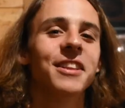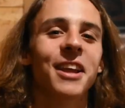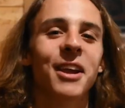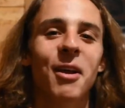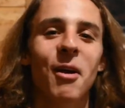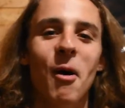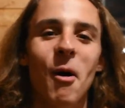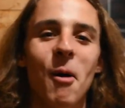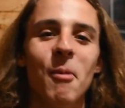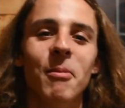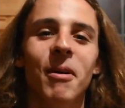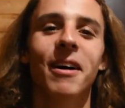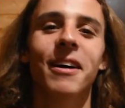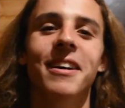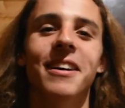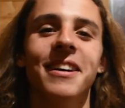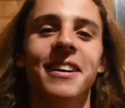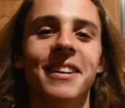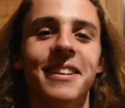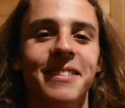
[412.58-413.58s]
think all
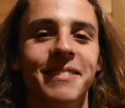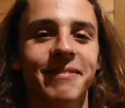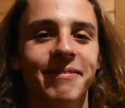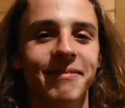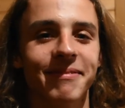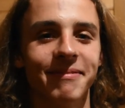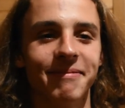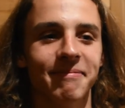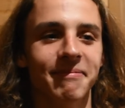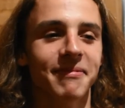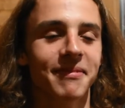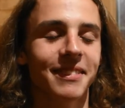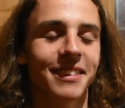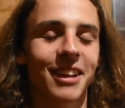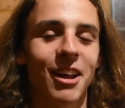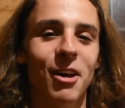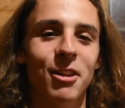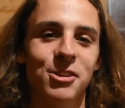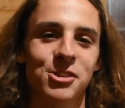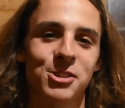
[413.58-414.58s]

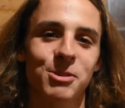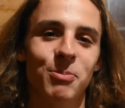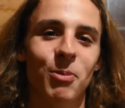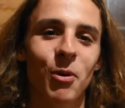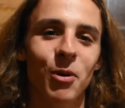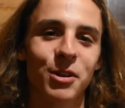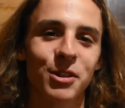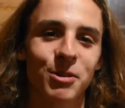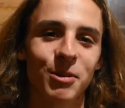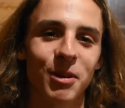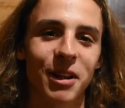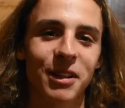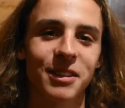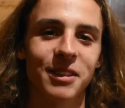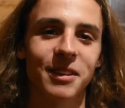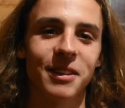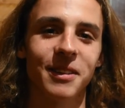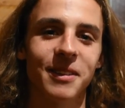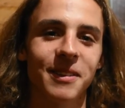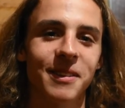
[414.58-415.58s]
the support throughout
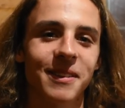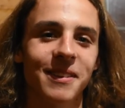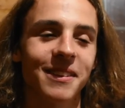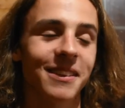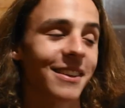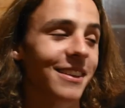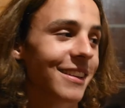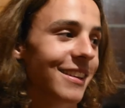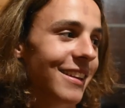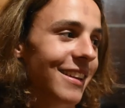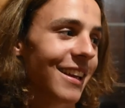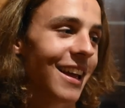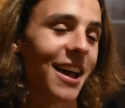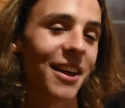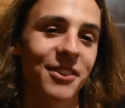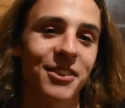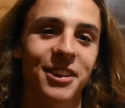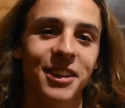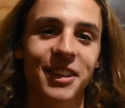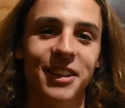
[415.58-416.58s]
the
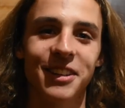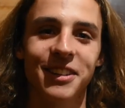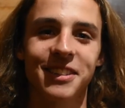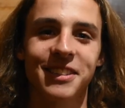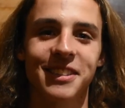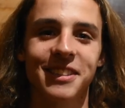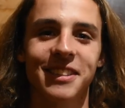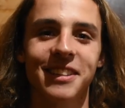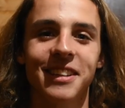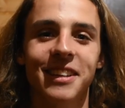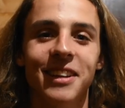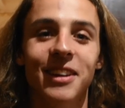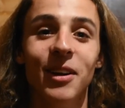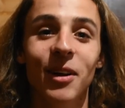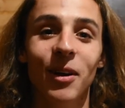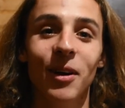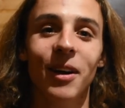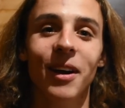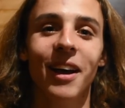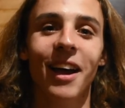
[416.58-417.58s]
years.
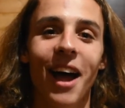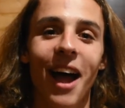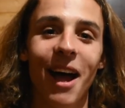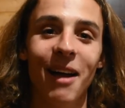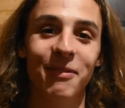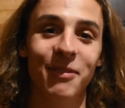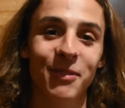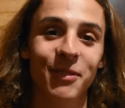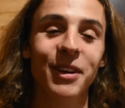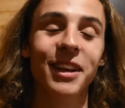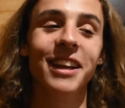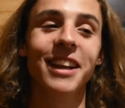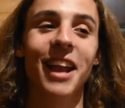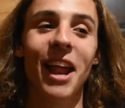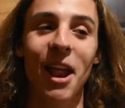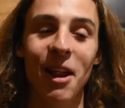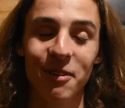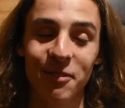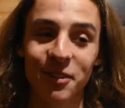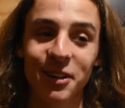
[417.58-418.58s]
I've been reading
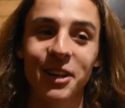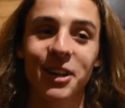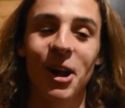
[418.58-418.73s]
every